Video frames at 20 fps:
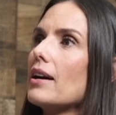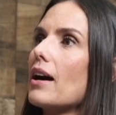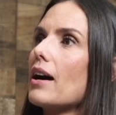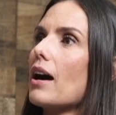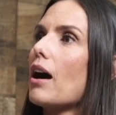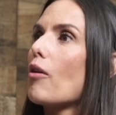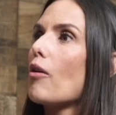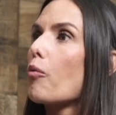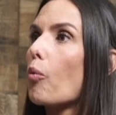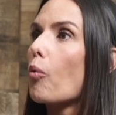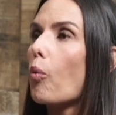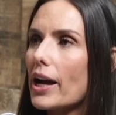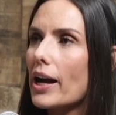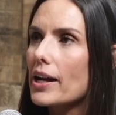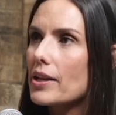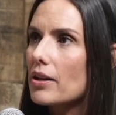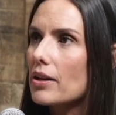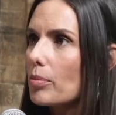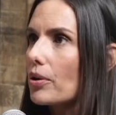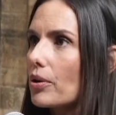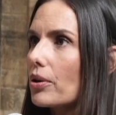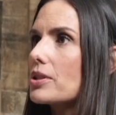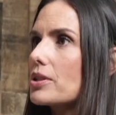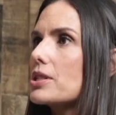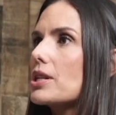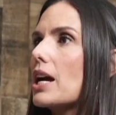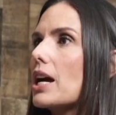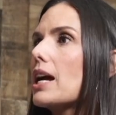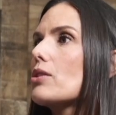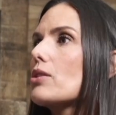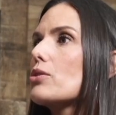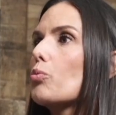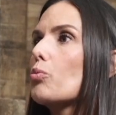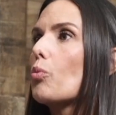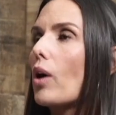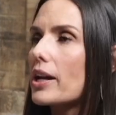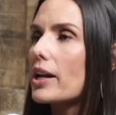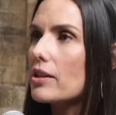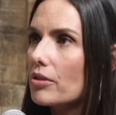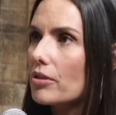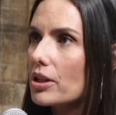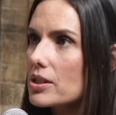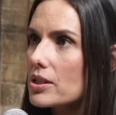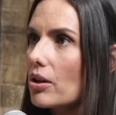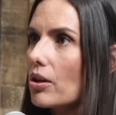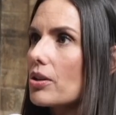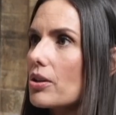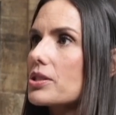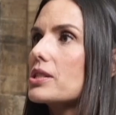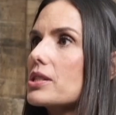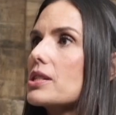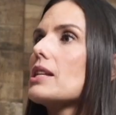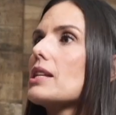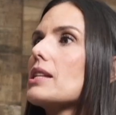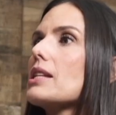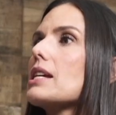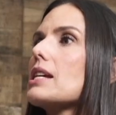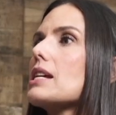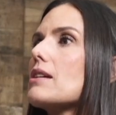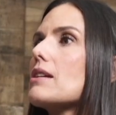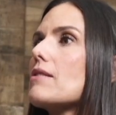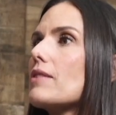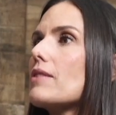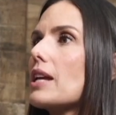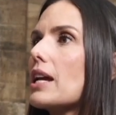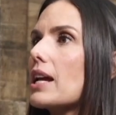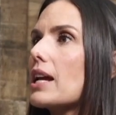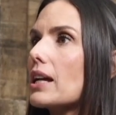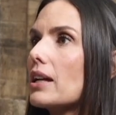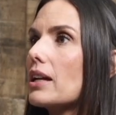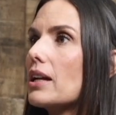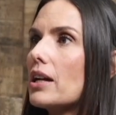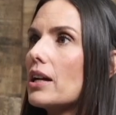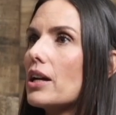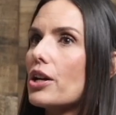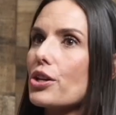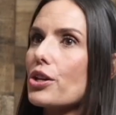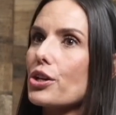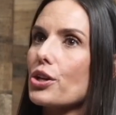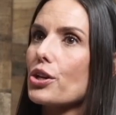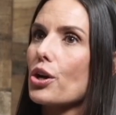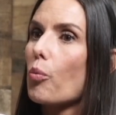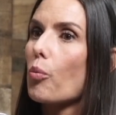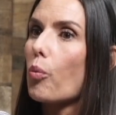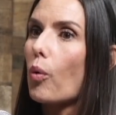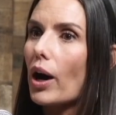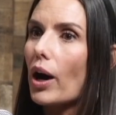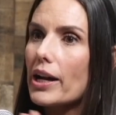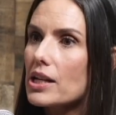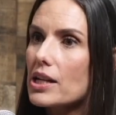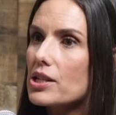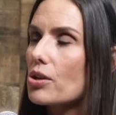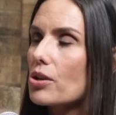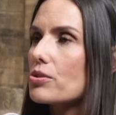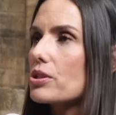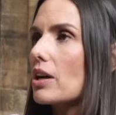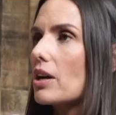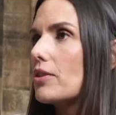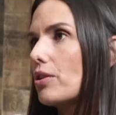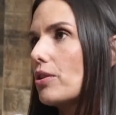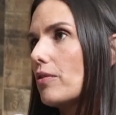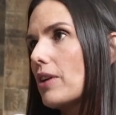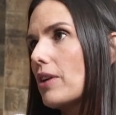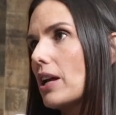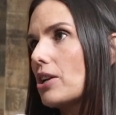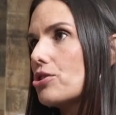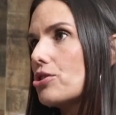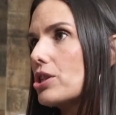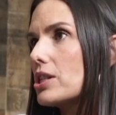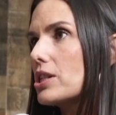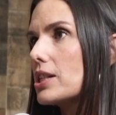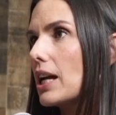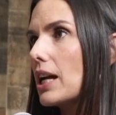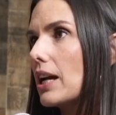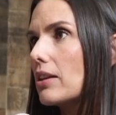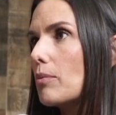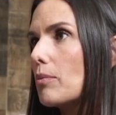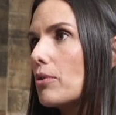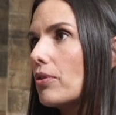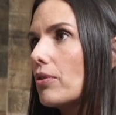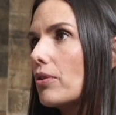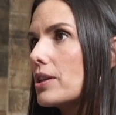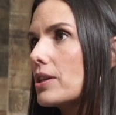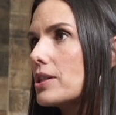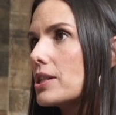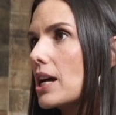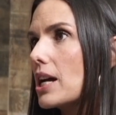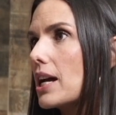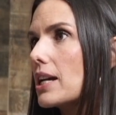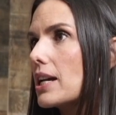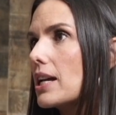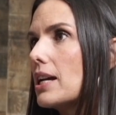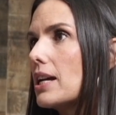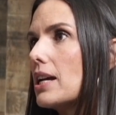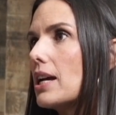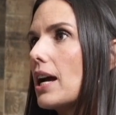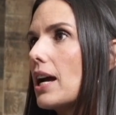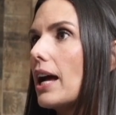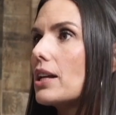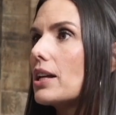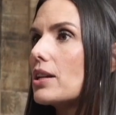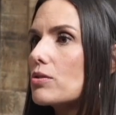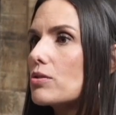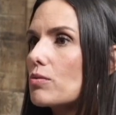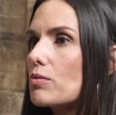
of why they're burnt out, why they're exhausted in the evening, you know, why they don't have enough energy to get them through the day. And it's